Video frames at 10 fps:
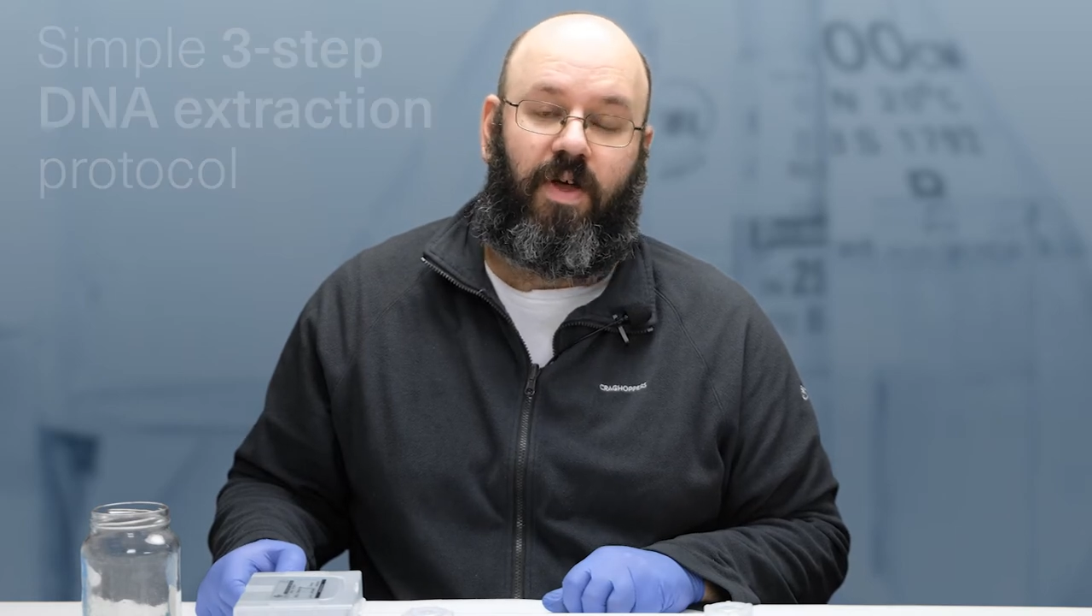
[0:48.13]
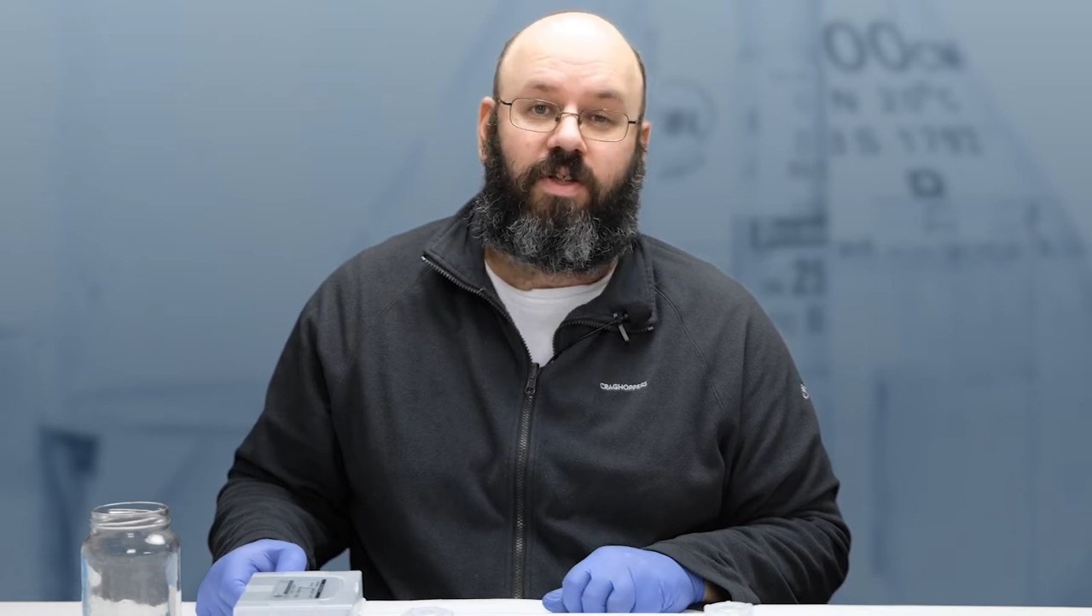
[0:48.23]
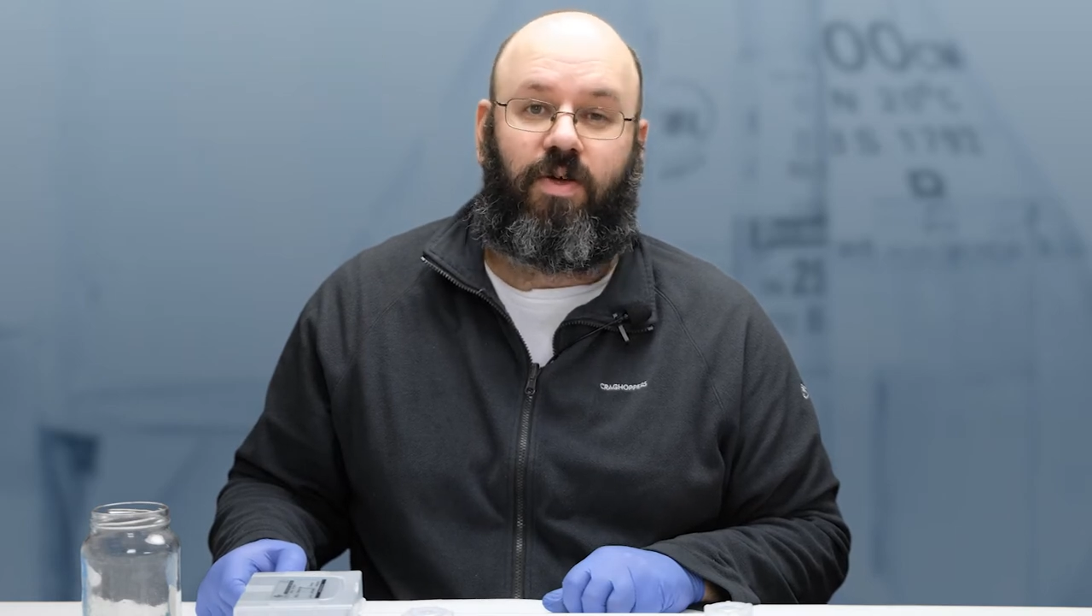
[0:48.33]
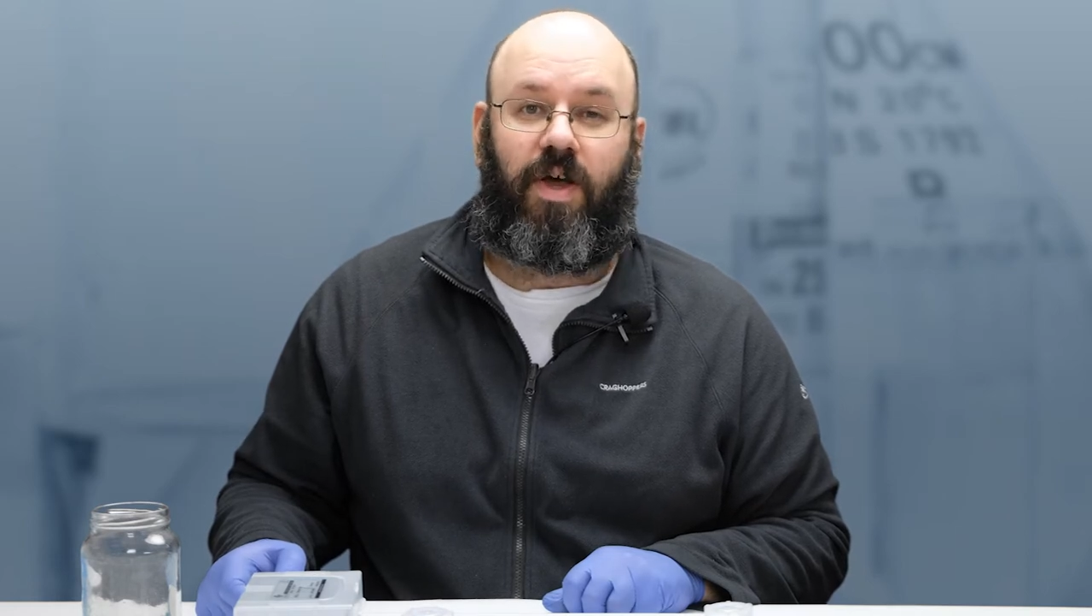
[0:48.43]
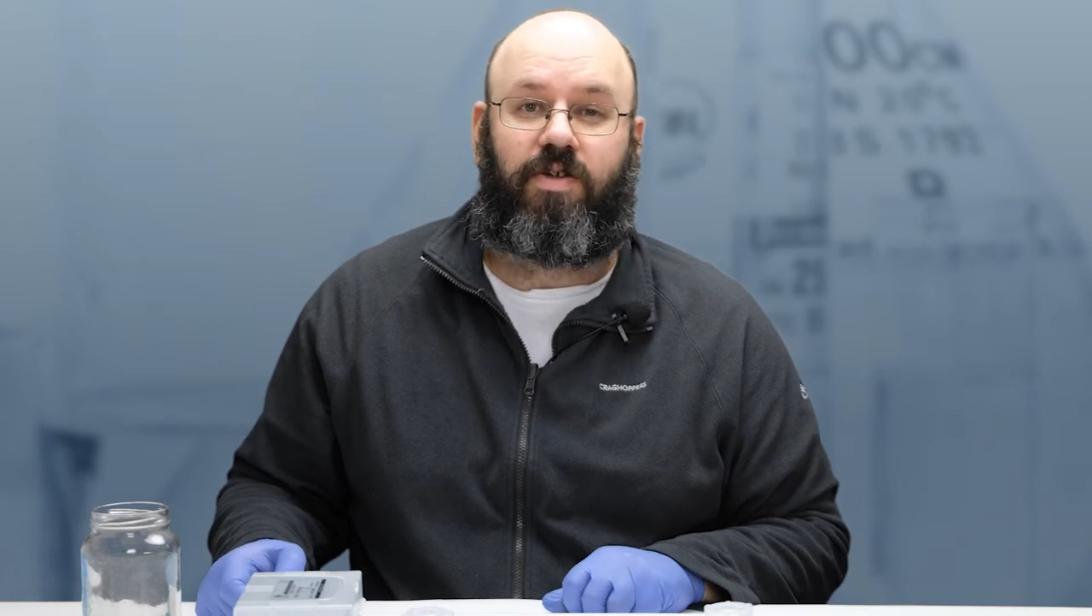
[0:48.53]

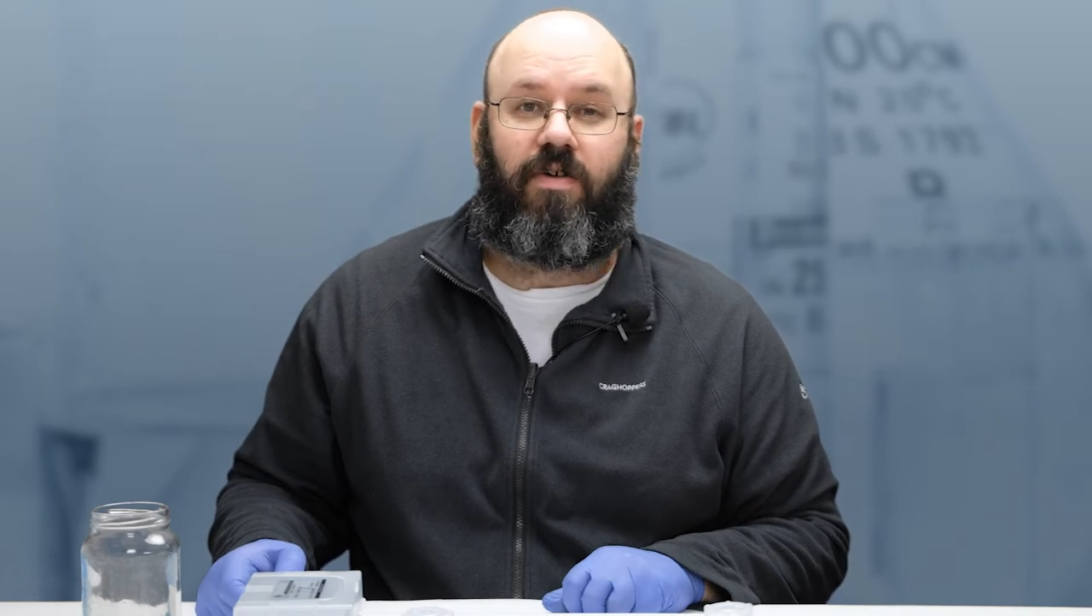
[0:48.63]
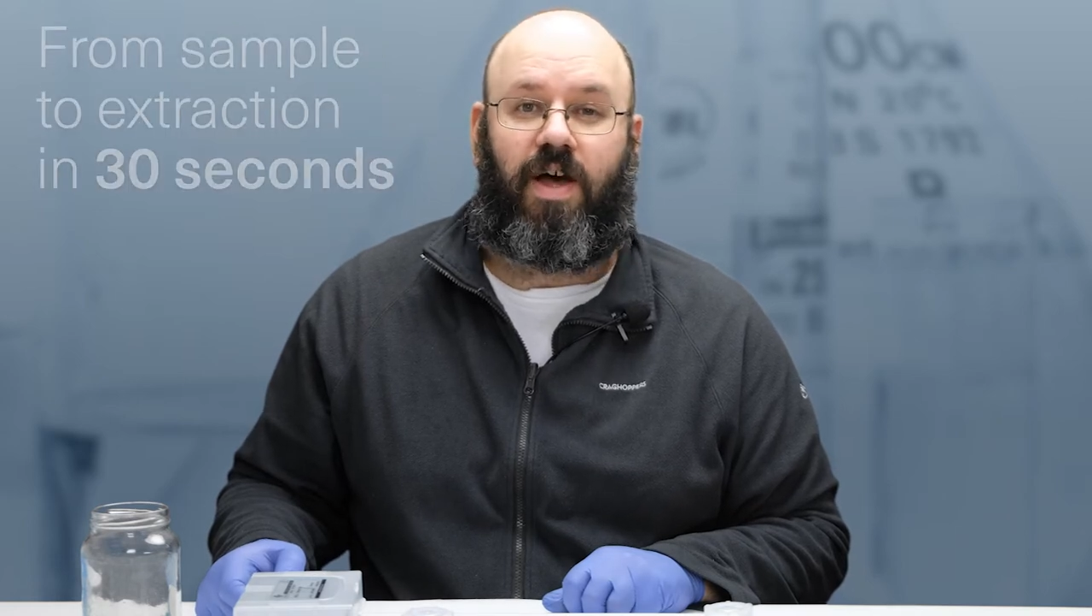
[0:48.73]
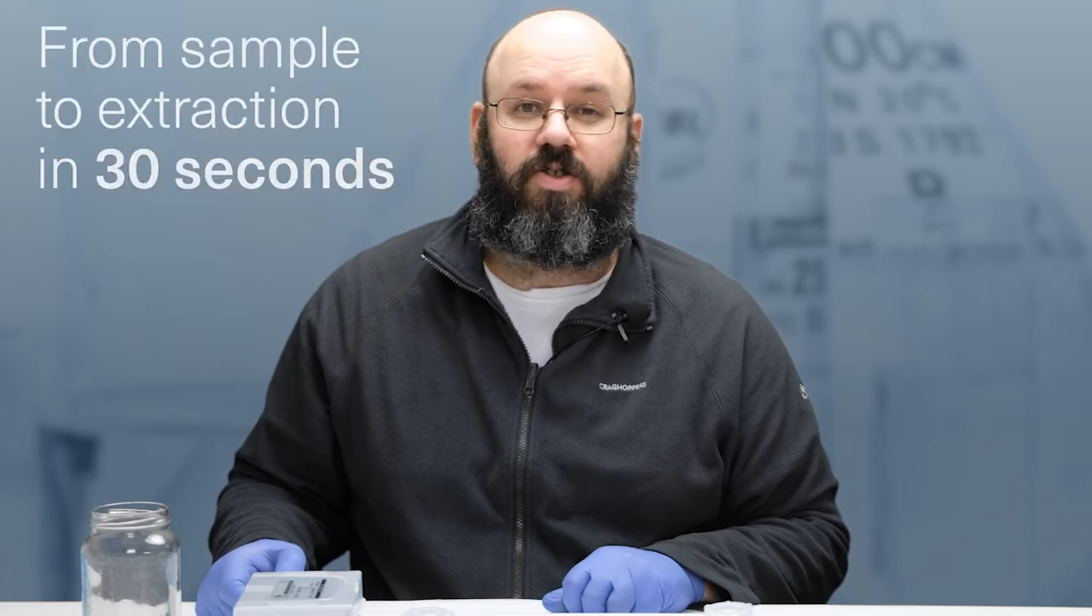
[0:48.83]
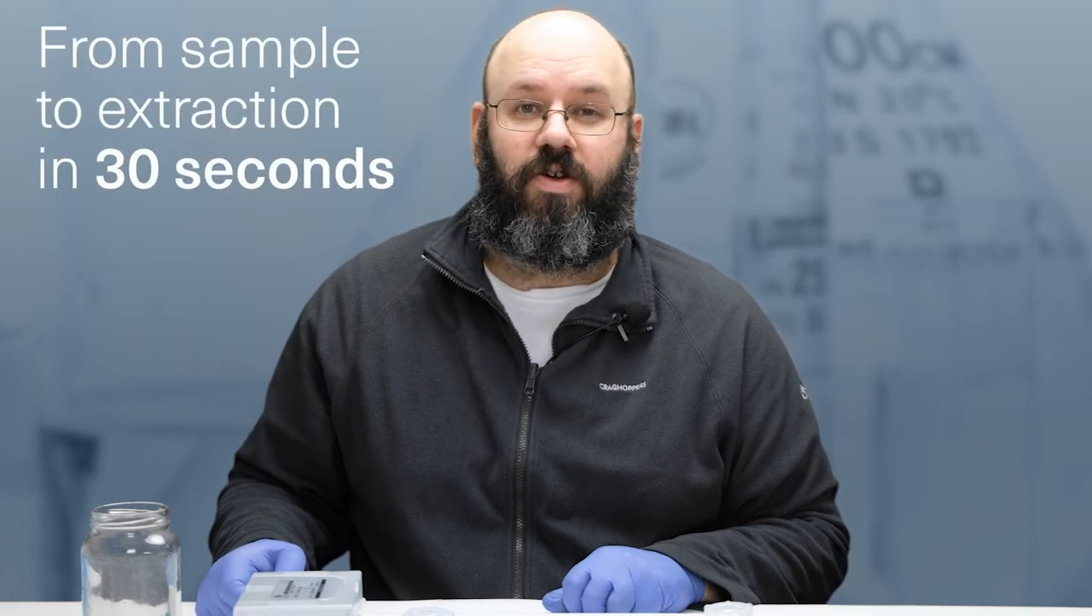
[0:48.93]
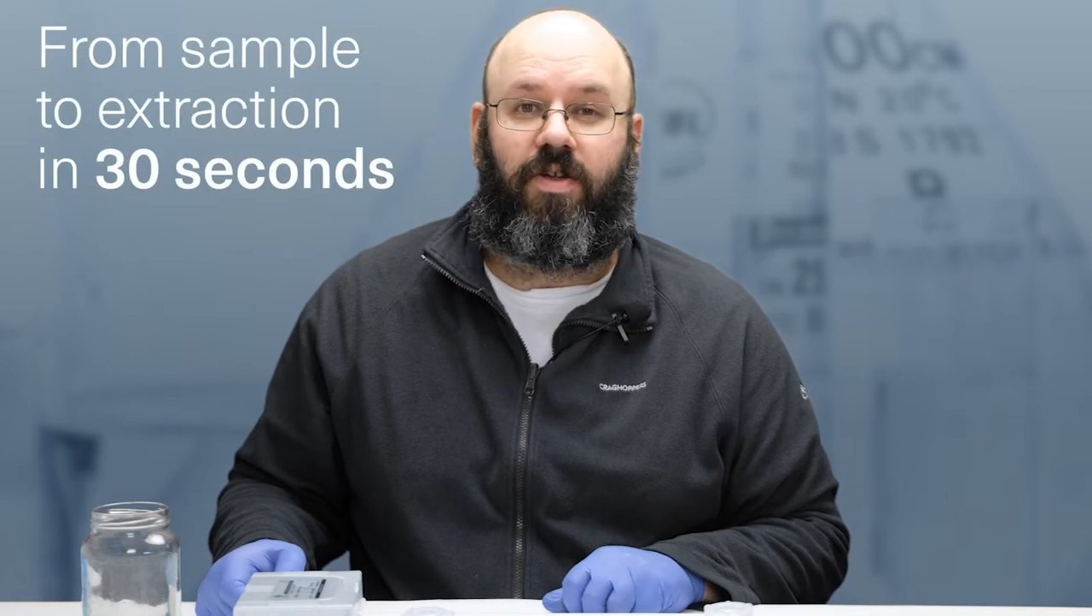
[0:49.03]
to
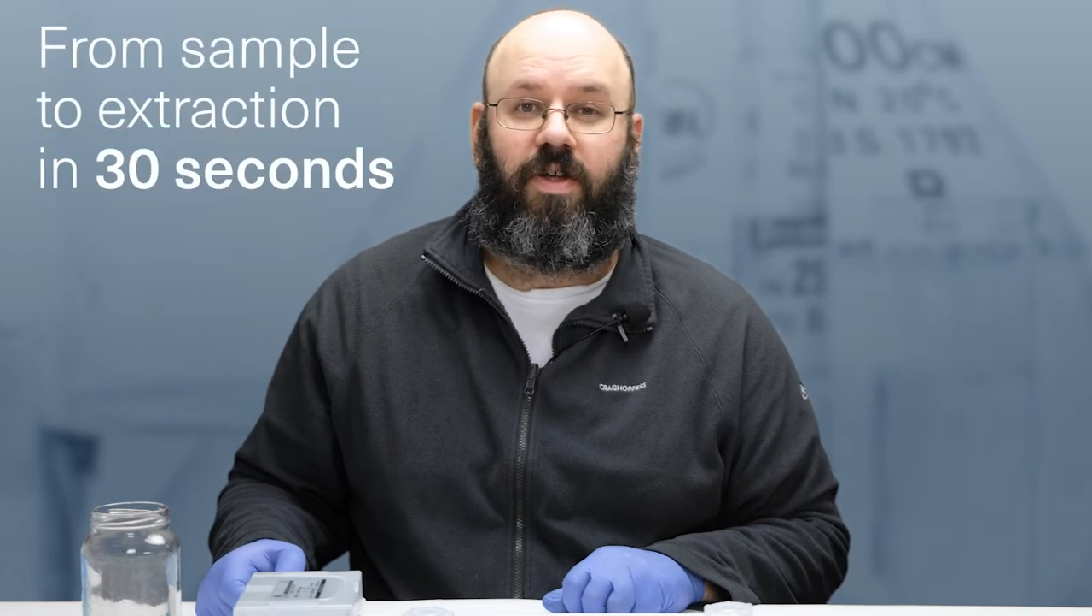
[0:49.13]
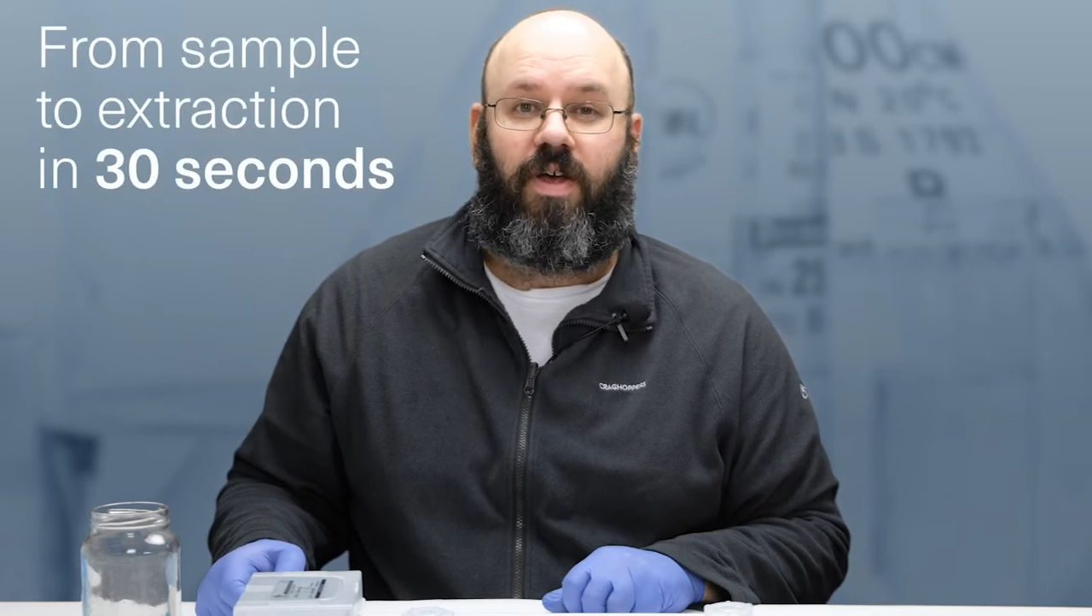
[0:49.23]
extraction